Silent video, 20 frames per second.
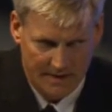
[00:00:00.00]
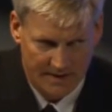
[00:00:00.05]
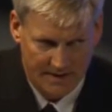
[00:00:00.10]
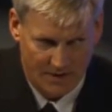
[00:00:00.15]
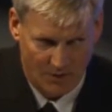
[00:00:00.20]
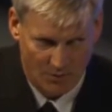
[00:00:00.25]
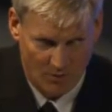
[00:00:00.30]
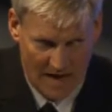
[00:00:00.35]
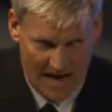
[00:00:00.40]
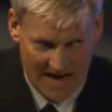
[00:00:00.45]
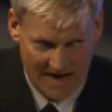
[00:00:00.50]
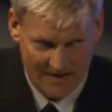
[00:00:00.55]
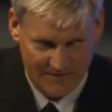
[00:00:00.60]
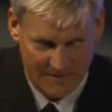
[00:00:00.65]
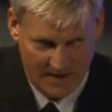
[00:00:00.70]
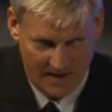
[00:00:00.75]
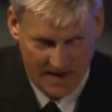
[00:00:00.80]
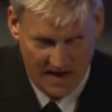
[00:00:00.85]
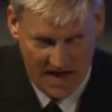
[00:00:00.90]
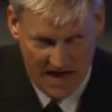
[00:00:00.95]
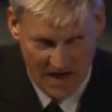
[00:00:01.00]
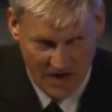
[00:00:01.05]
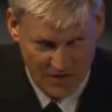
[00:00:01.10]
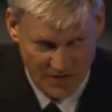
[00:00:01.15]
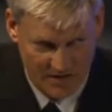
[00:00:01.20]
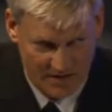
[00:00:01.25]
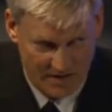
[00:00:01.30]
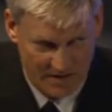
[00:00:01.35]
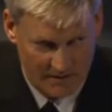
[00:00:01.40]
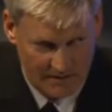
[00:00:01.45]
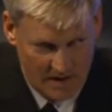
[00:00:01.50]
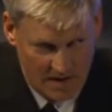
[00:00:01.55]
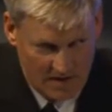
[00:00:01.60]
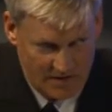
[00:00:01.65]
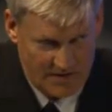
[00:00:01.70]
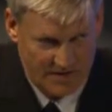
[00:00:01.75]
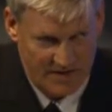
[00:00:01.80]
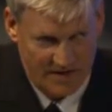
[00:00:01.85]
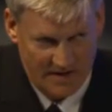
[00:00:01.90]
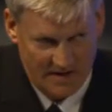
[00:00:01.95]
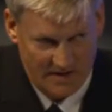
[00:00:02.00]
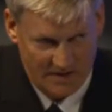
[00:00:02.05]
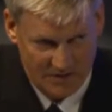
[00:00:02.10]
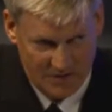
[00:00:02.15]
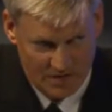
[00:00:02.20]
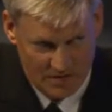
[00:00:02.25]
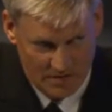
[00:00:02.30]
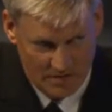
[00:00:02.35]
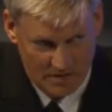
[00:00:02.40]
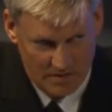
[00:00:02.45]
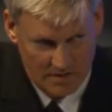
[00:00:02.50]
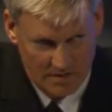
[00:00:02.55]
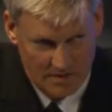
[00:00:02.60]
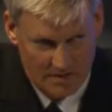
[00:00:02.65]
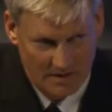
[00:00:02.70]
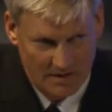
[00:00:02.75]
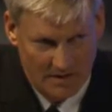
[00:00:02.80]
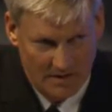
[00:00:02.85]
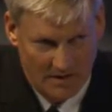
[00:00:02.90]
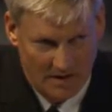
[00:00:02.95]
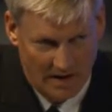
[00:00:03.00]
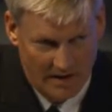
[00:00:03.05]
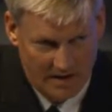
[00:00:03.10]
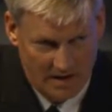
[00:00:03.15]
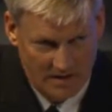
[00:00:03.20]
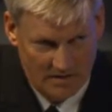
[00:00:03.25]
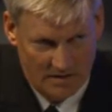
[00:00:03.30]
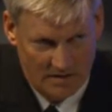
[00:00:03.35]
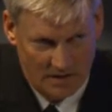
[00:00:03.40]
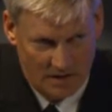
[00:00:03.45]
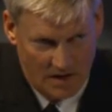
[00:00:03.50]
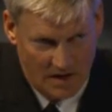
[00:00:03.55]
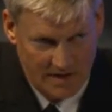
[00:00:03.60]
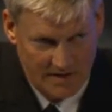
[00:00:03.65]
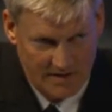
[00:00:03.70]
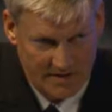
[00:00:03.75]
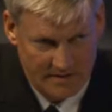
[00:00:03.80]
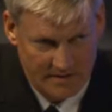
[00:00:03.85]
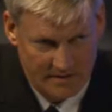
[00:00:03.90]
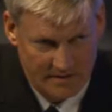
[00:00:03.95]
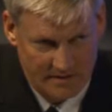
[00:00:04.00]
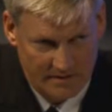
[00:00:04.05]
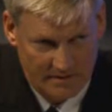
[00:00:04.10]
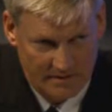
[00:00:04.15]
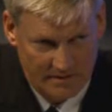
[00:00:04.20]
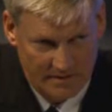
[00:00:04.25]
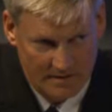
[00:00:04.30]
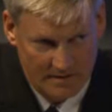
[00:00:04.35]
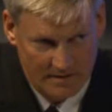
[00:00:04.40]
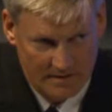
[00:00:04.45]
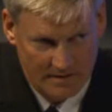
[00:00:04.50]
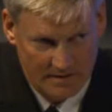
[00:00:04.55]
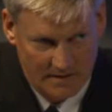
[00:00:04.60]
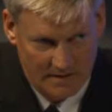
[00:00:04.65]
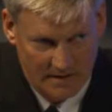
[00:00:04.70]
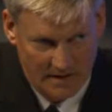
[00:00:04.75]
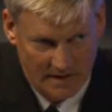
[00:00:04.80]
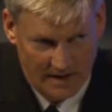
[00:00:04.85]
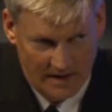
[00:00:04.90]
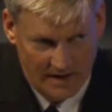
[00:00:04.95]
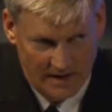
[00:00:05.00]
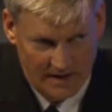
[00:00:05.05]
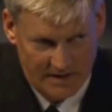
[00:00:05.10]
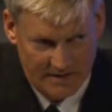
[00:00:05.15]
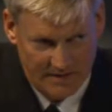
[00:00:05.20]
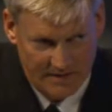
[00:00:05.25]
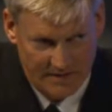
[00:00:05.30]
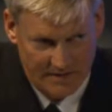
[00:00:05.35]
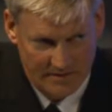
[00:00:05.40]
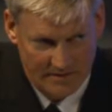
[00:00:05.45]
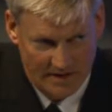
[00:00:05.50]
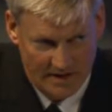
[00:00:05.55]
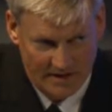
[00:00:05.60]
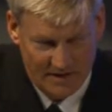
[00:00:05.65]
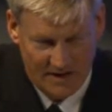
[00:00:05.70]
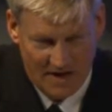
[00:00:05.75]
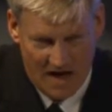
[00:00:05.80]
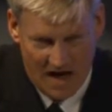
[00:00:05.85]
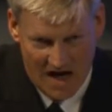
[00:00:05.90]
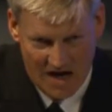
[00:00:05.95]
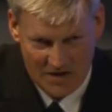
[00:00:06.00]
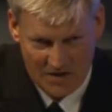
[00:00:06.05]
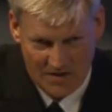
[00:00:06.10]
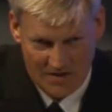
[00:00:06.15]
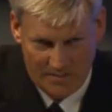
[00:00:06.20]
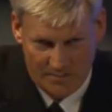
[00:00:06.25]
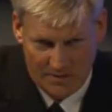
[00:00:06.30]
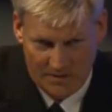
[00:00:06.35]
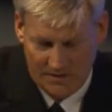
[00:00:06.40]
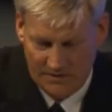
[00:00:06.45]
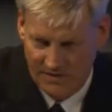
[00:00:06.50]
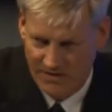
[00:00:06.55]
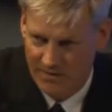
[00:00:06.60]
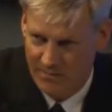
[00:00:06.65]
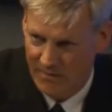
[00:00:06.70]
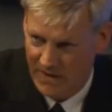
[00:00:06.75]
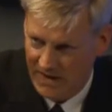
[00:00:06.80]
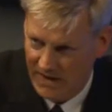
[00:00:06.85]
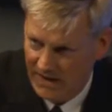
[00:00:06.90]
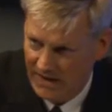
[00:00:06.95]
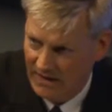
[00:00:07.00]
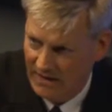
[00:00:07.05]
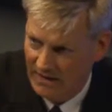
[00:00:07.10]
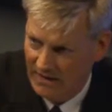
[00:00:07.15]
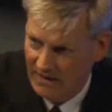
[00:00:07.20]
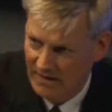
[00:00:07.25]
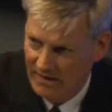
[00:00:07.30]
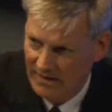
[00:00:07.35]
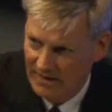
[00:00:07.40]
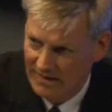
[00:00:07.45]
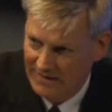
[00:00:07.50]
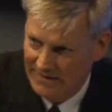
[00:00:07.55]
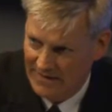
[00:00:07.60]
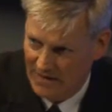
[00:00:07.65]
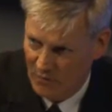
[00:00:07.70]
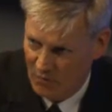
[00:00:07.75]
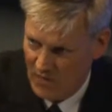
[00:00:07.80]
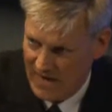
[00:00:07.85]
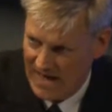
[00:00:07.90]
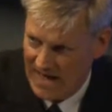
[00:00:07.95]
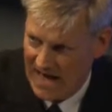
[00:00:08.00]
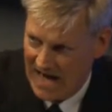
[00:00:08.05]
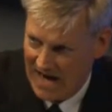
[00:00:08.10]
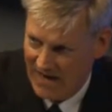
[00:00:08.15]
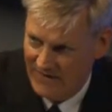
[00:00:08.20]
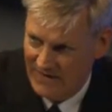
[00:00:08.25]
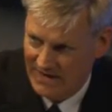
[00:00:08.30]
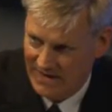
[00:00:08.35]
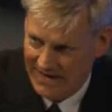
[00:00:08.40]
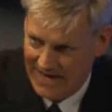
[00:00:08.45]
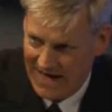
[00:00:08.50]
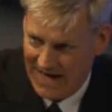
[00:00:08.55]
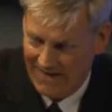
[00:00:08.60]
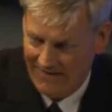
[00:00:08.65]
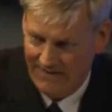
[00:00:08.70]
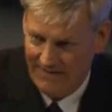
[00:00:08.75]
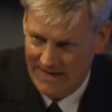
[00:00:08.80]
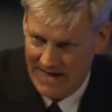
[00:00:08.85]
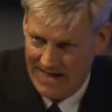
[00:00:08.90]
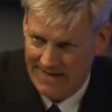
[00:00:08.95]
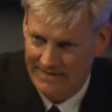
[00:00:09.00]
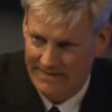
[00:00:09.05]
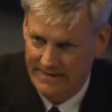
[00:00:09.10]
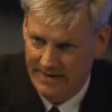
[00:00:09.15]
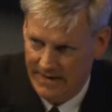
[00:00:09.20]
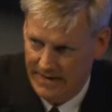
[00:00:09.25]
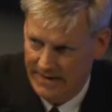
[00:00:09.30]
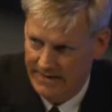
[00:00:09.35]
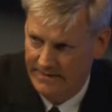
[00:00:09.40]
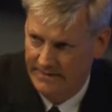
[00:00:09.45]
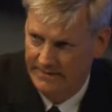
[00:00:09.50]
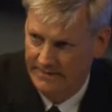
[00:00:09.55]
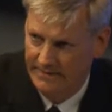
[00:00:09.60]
to ratification of our signature on UNCLOS. It is unconscionable to me that we haven't gotten that done.